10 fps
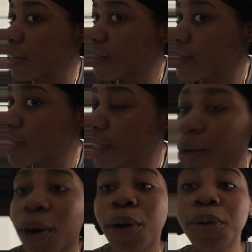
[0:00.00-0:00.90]
even see the
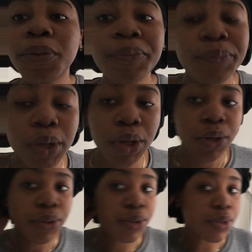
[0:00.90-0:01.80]
hole.
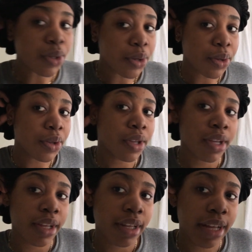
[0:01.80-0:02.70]
So
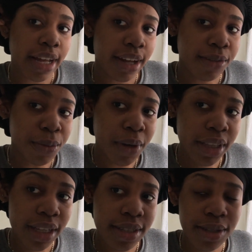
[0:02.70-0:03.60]
I have one
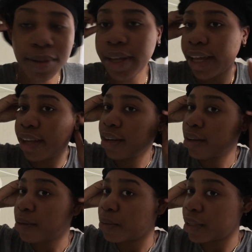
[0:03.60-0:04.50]
that's still in,
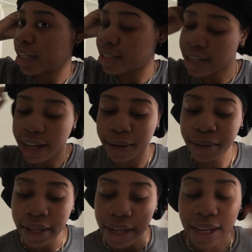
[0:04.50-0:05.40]
one that's out,
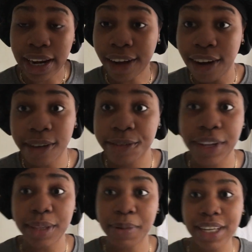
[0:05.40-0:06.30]
and I can't
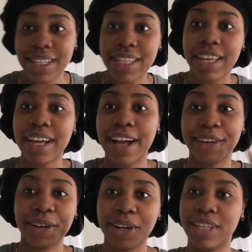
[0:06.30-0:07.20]
find the piercing. I
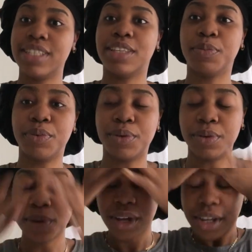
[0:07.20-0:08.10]
could only see the
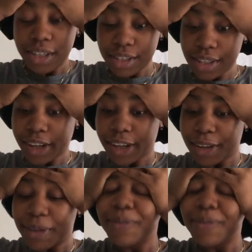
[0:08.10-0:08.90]
ball. So